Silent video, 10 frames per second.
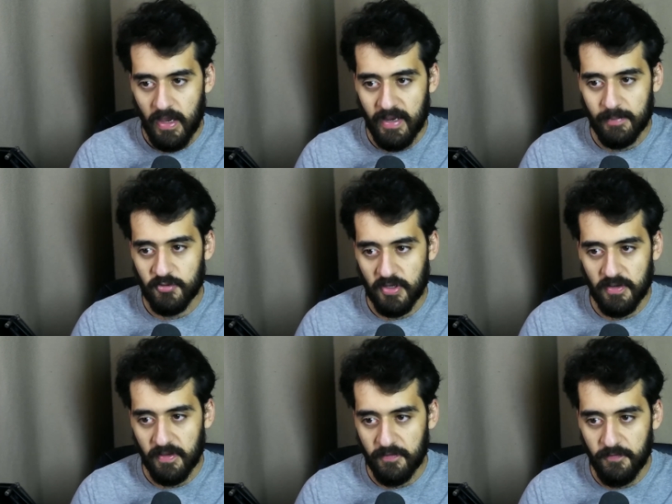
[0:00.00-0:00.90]
And I'm trying to
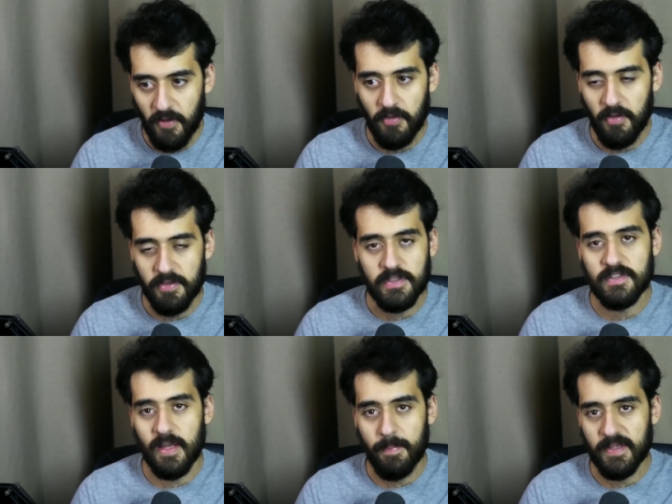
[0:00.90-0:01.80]
like follow all these
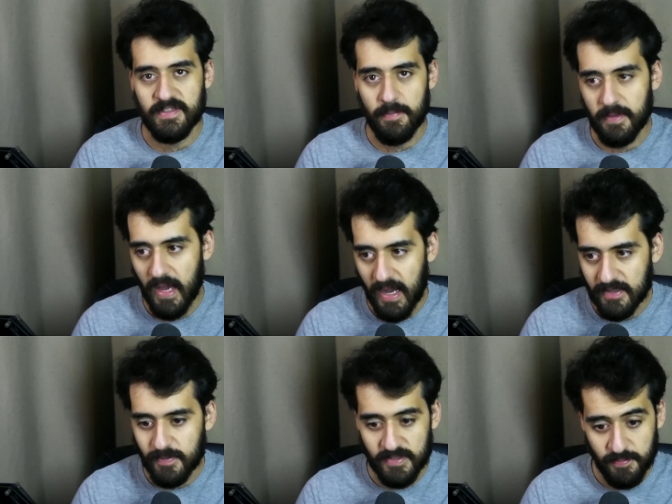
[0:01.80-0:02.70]
step by step
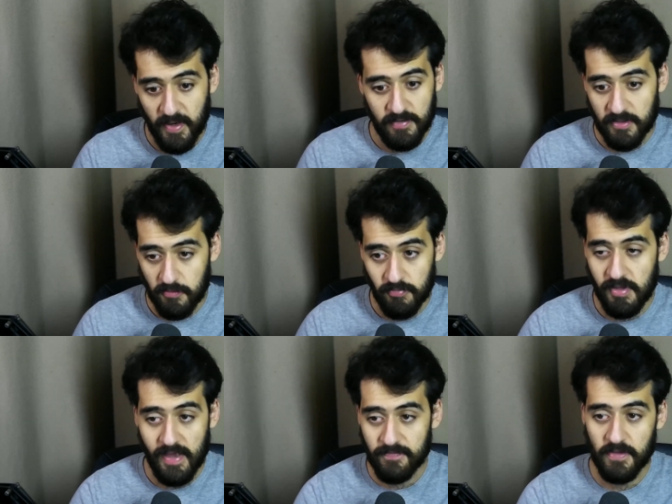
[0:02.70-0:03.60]
guides because apparently you
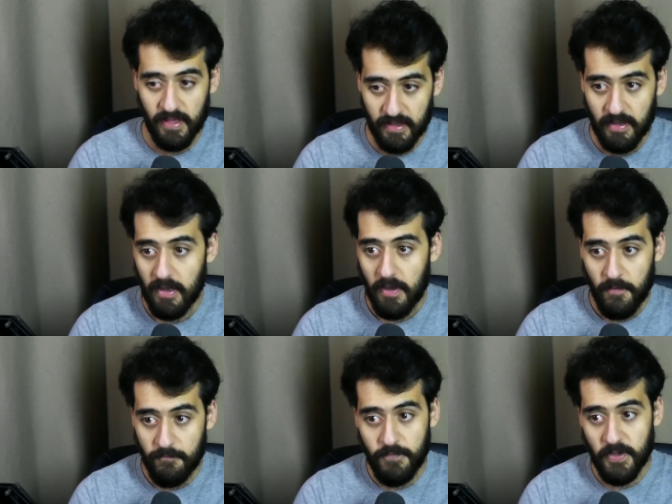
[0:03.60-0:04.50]
really have to like
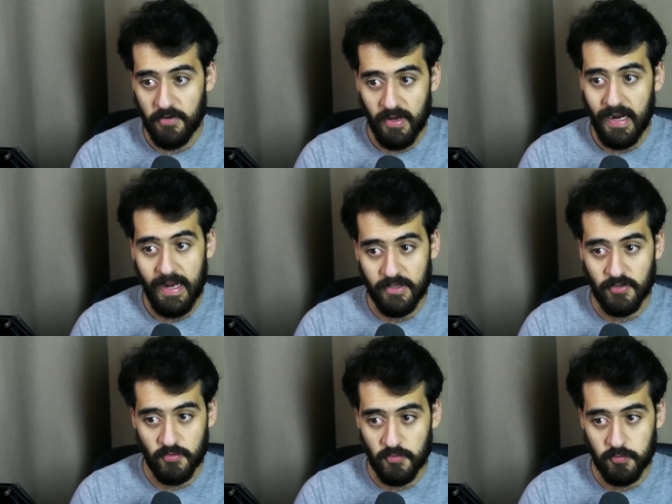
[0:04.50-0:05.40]
figure out how to
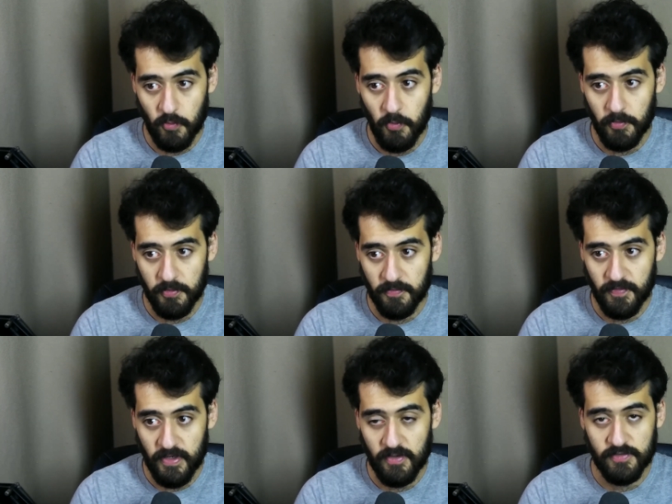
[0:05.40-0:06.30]
control your
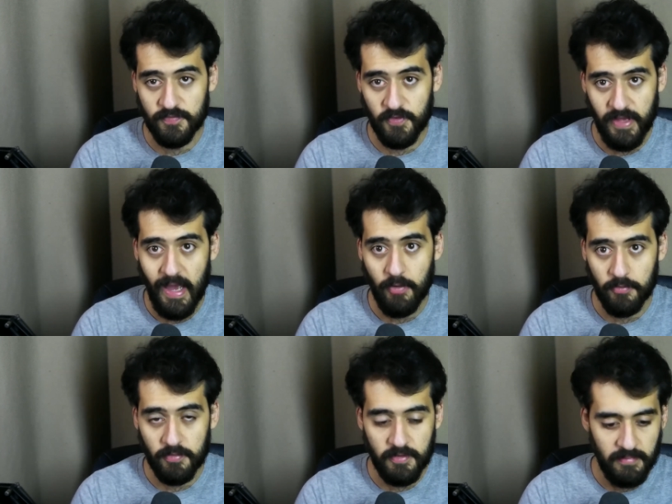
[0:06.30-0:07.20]
videos for the
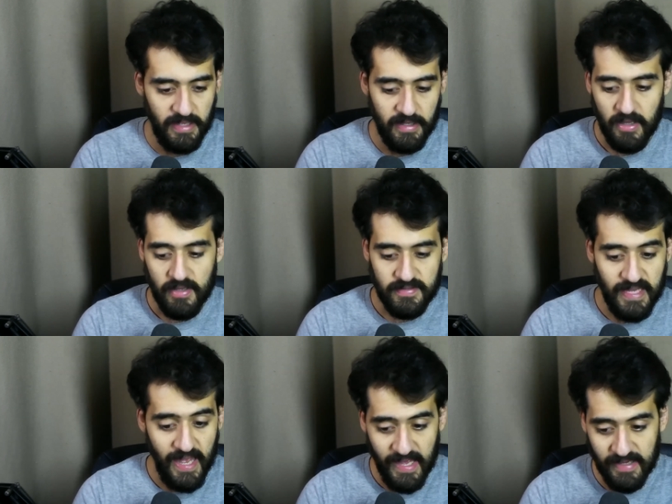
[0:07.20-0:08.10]
algorithm. Like
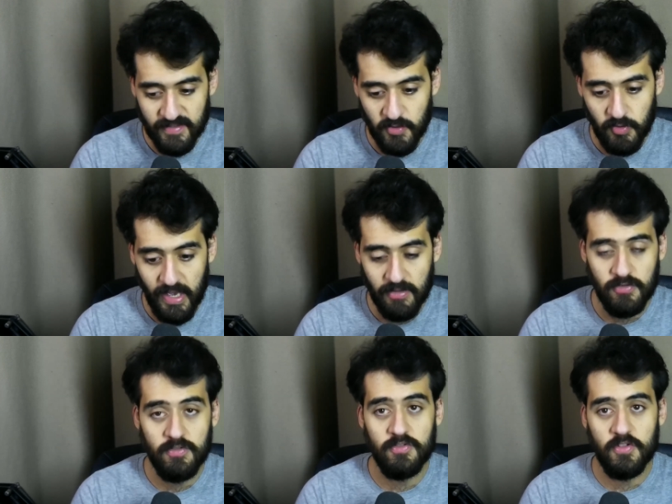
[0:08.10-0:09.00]
tags you
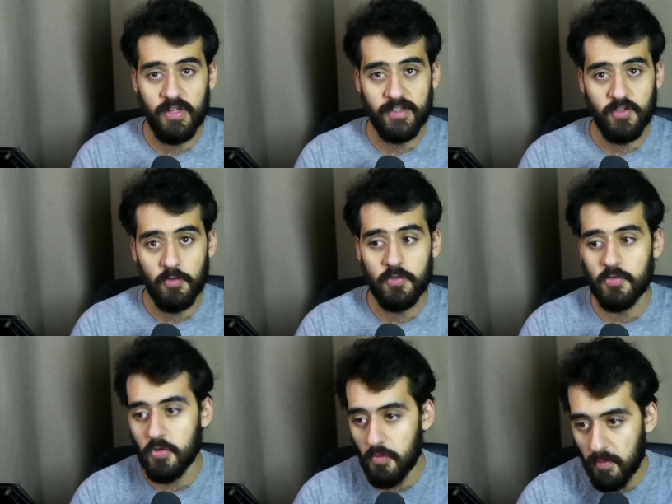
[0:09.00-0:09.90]
can't like don't do
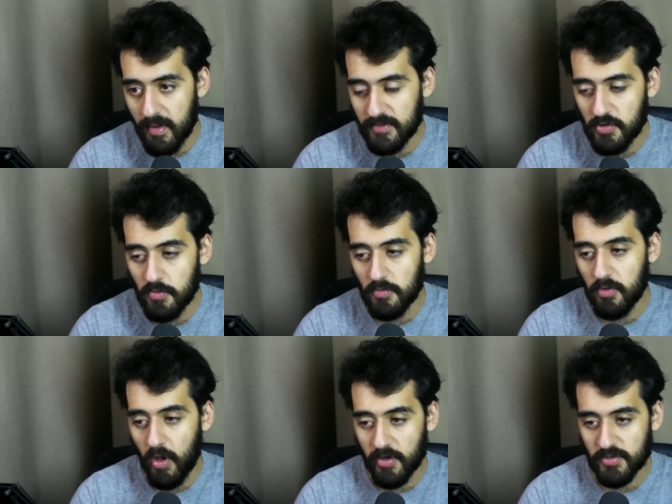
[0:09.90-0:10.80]
too much too
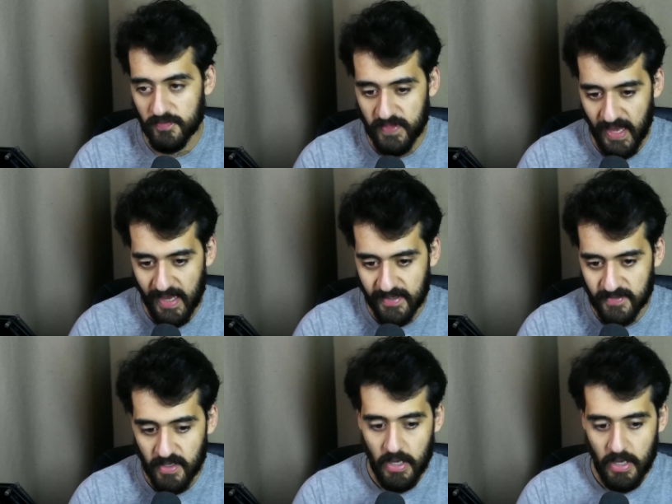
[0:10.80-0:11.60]
large of tags